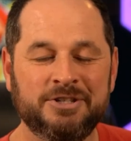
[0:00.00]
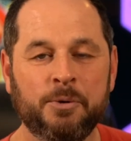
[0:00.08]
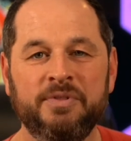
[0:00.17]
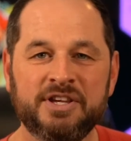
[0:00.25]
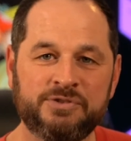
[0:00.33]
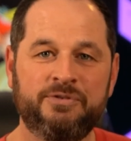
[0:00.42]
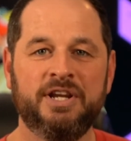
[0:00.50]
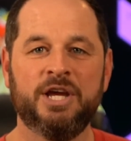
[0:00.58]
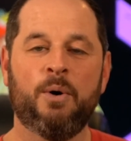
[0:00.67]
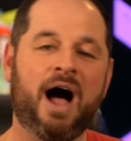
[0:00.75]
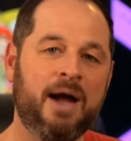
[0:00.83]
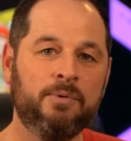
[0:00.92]
So in this
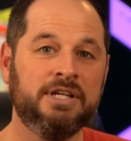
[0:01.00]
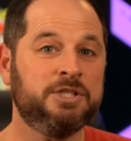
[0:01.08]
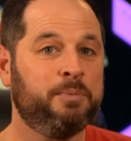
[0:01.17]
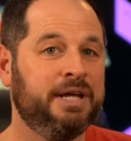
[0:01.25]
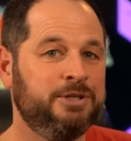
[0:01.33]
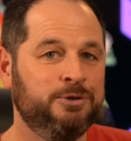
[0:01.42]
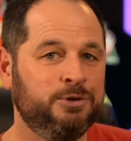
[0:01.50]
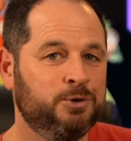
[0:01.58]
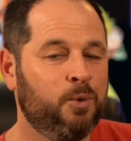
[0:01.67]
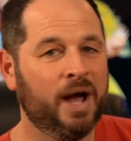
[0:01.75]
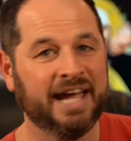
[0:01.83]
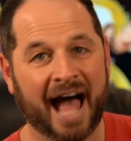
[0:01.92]
video, I will explain to you
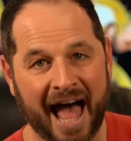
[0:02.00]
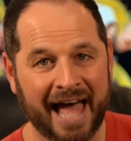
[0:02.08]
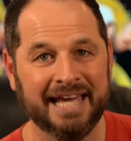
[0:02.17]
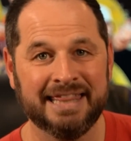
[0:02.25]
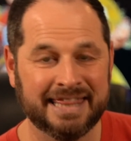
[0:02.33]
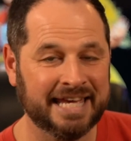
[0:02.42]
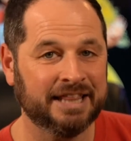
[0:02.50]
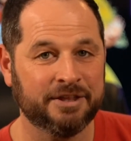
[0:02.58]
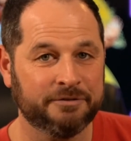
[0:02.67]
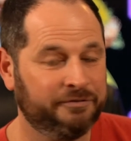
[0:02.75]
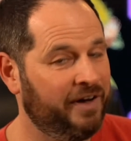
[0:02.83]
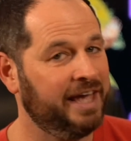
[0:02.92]
why I think
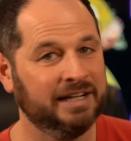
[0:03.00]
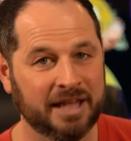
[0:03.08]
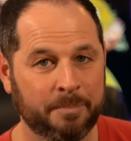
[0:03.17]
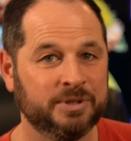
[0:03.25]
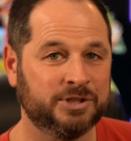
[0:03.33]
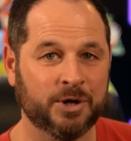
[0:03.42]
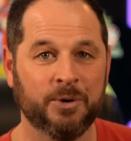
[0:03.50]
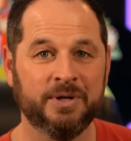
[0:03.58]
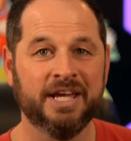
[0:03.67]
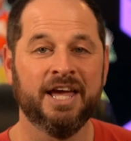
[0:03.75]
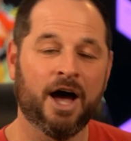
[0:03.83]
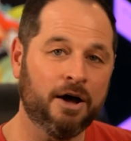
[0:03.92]
the final
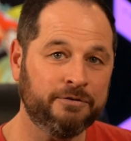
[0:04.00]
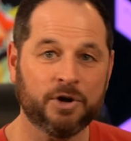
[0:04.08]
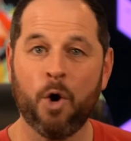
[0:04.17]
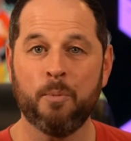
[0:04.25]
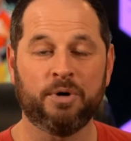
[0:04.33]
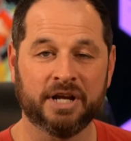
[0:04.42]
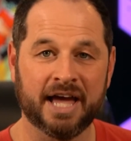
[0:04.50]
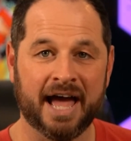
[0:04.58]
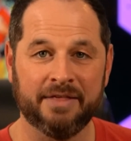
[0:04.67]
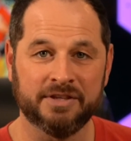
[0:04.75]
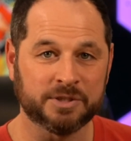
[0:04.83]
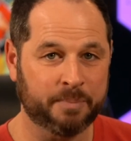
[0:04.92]
episode of Cobra
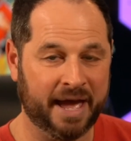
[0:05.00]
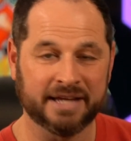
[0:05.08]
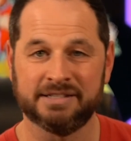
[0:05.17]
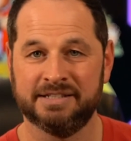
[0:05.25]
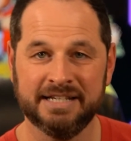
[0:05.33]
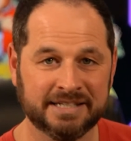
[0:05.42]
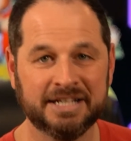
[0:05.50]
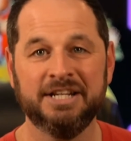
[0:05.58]
Kai this past season